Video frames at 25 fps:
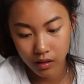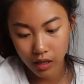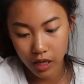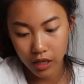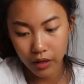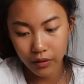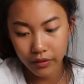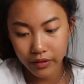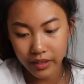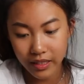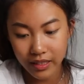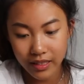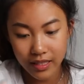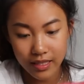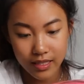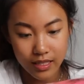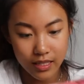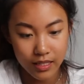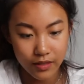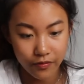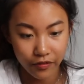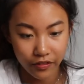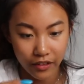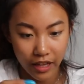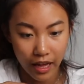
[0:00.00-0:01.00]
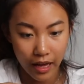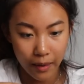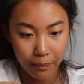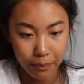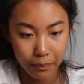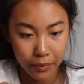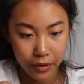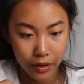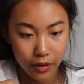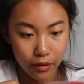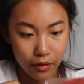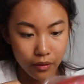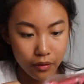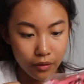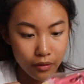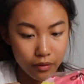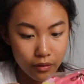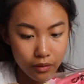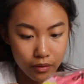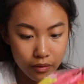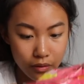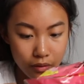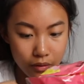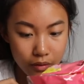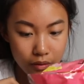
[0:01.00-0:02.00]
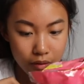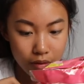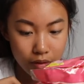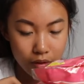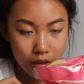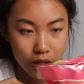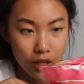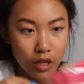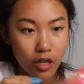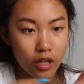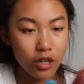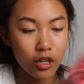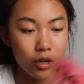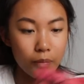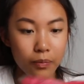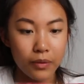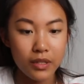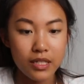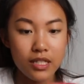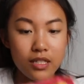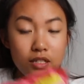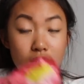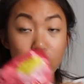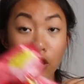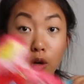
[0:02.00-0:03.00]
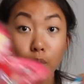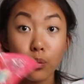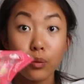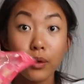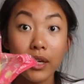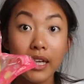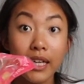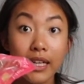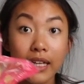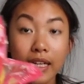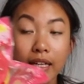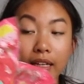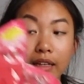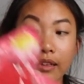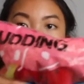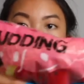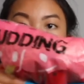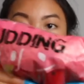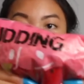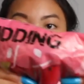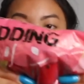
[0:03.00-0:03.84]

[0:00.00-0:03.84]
I don't think this is Blanco. No, this is Aridi.